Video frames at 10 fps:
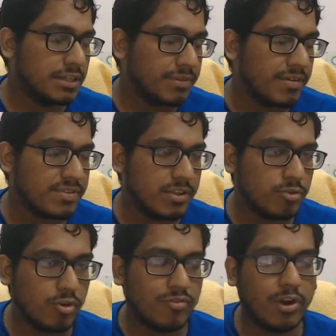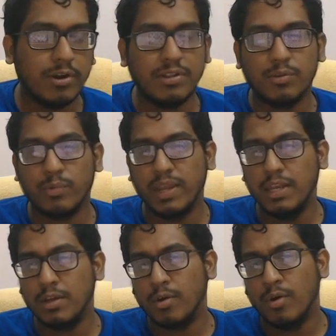that we have seen so far in this
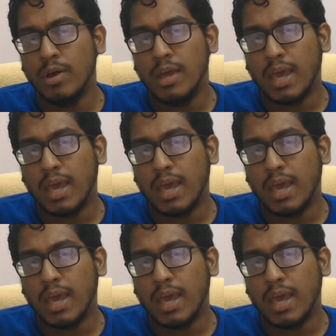video.